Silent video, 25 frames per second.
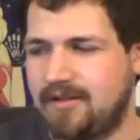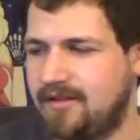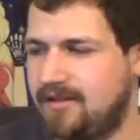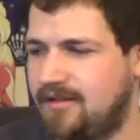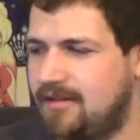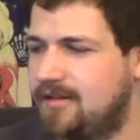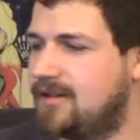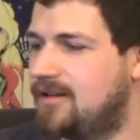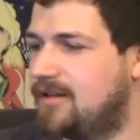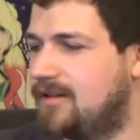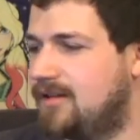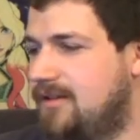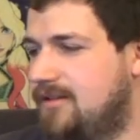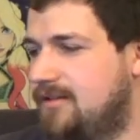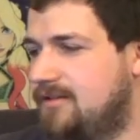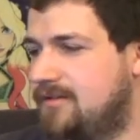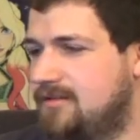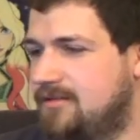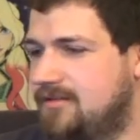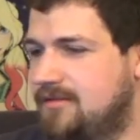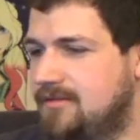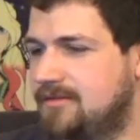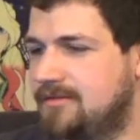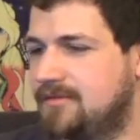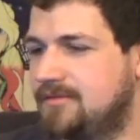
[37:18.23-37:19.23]

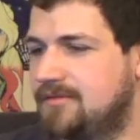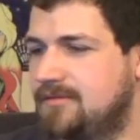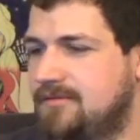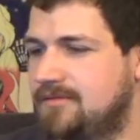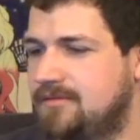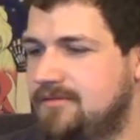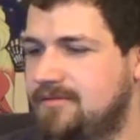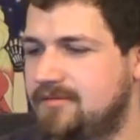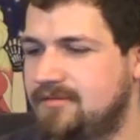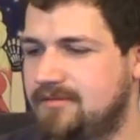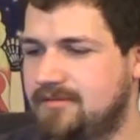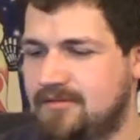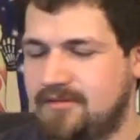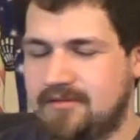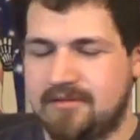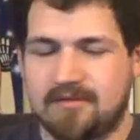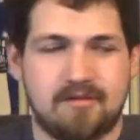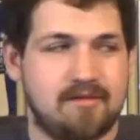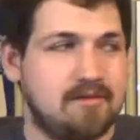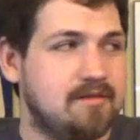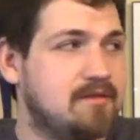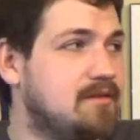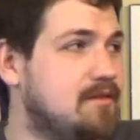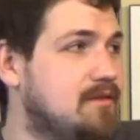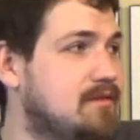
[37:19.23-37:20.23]

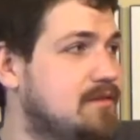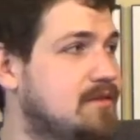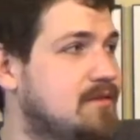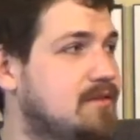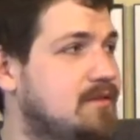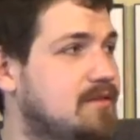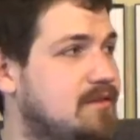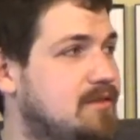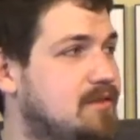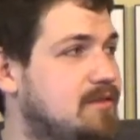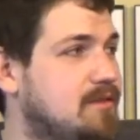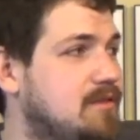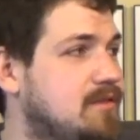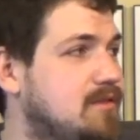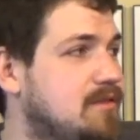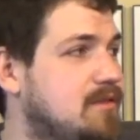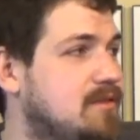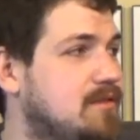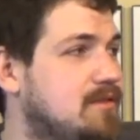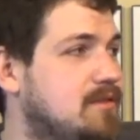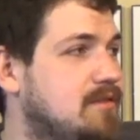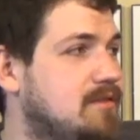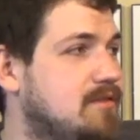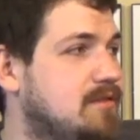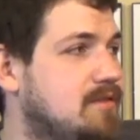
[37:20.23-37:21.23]

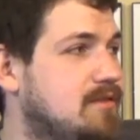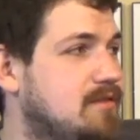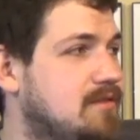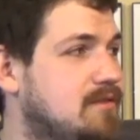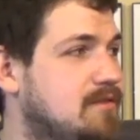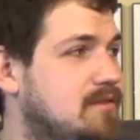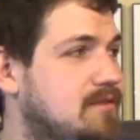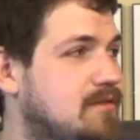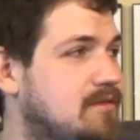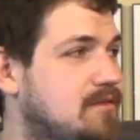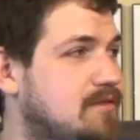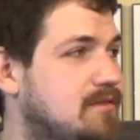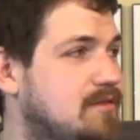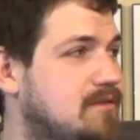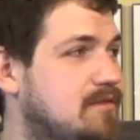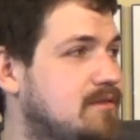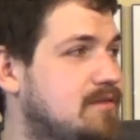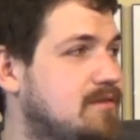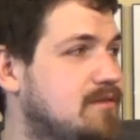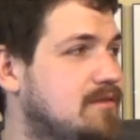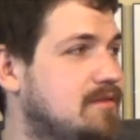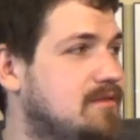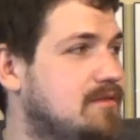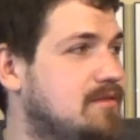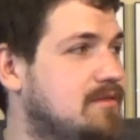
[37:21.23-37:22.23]

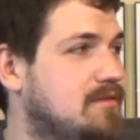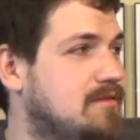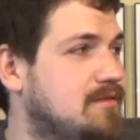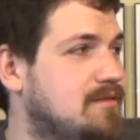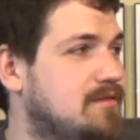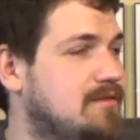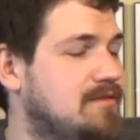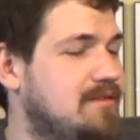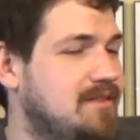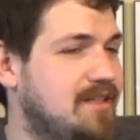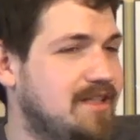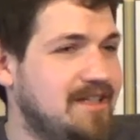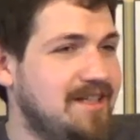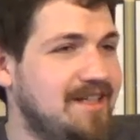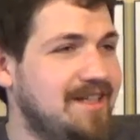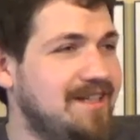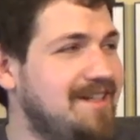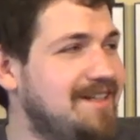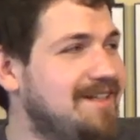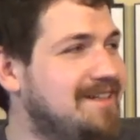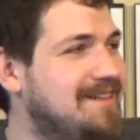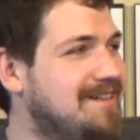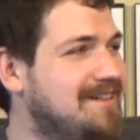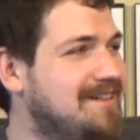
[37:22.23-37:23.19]
This person isn't speaking.